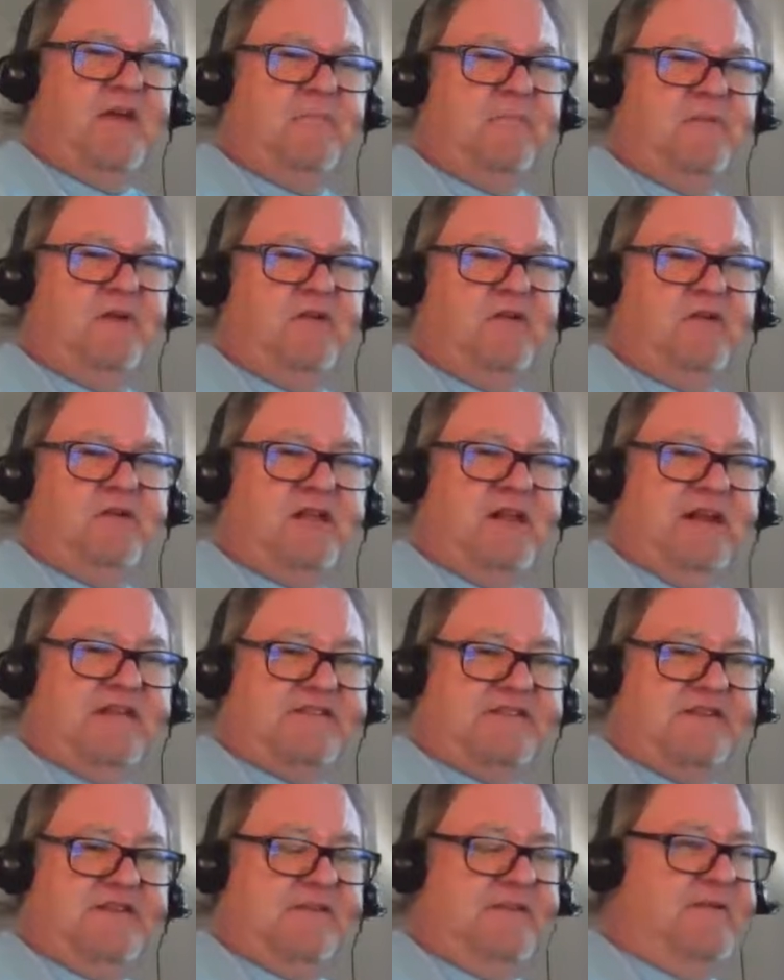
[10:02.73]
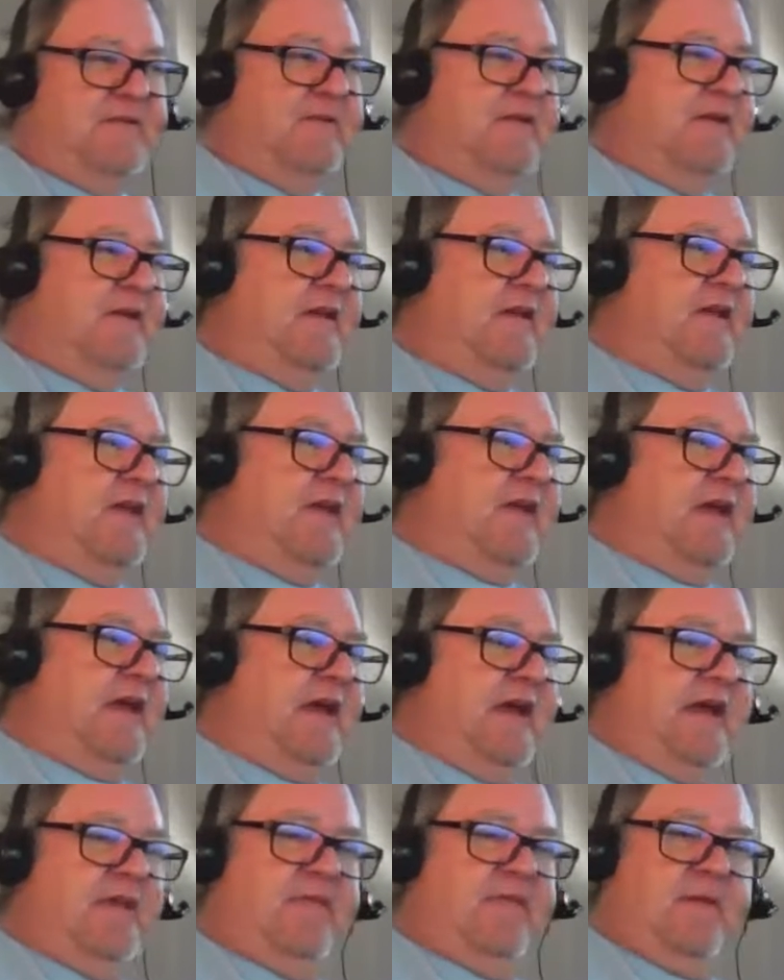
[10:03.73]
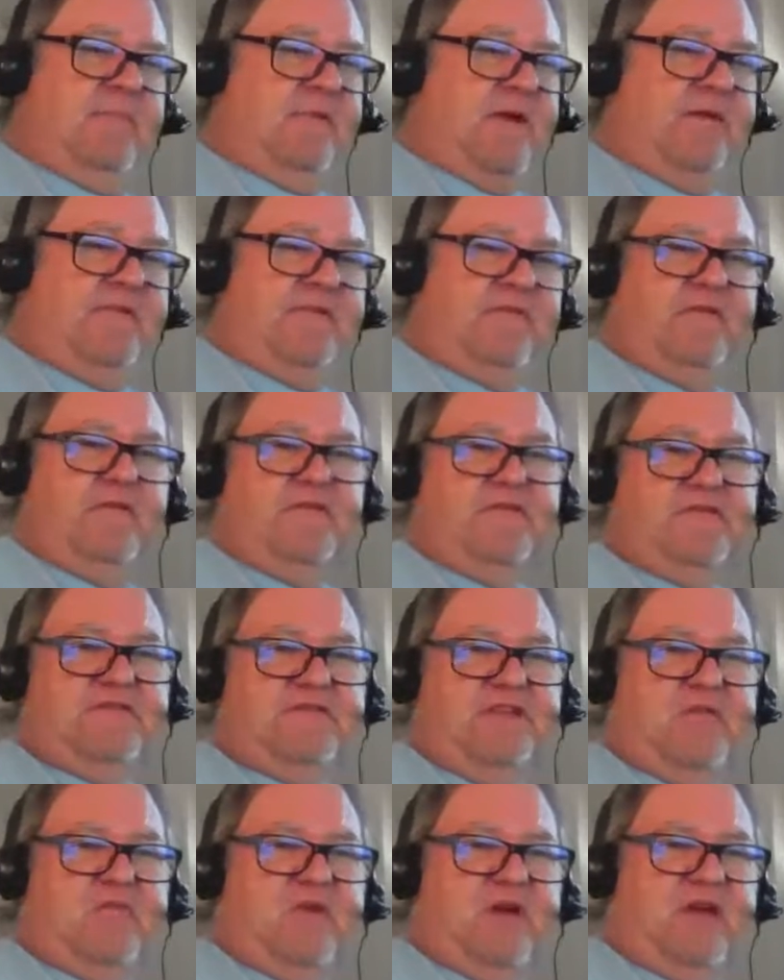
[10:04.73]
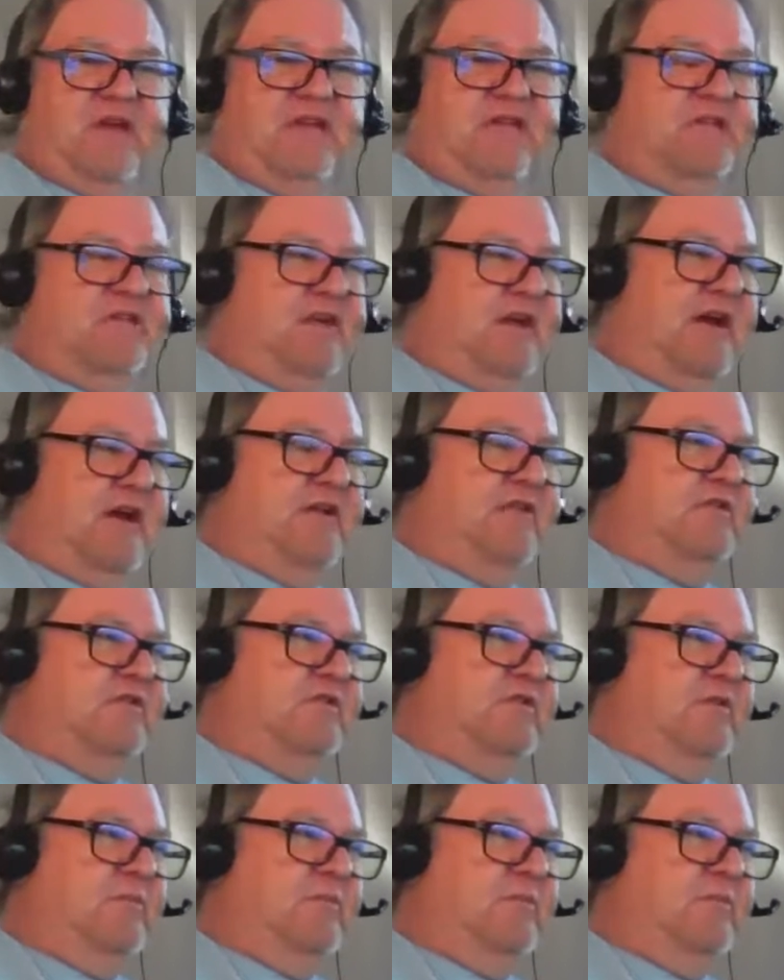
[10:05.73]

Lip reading: a middle class here, and they probably feel the same way I do.